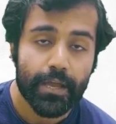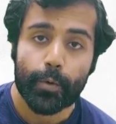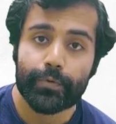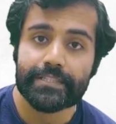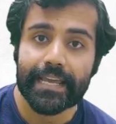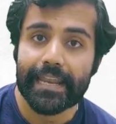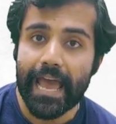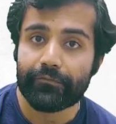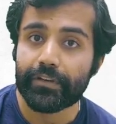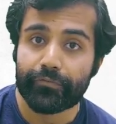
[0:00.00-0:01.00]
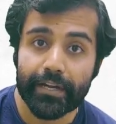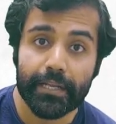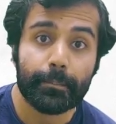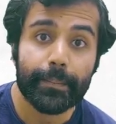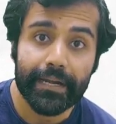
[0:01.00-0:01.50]
which can have different
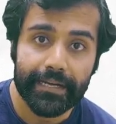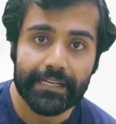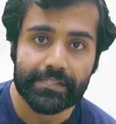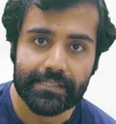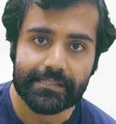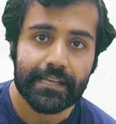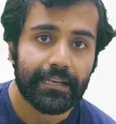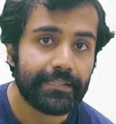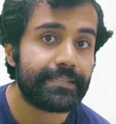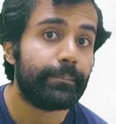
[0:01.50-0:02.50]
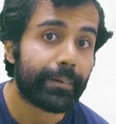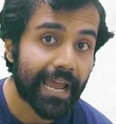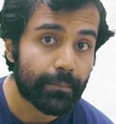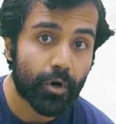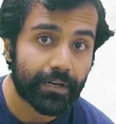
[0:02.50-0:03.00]
implementations, let's say
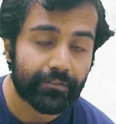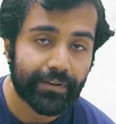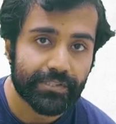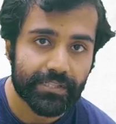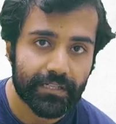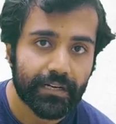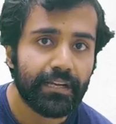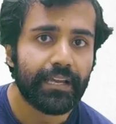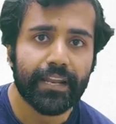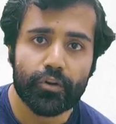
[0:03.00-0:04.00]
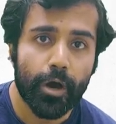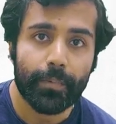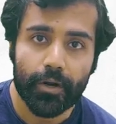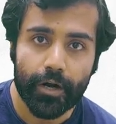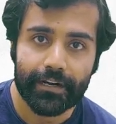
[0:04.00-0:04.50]
prime order fetcher and
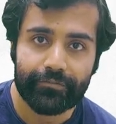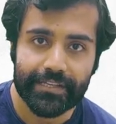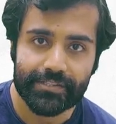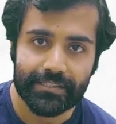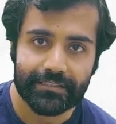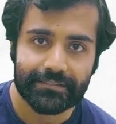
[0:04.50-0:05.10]
normal order fetcher.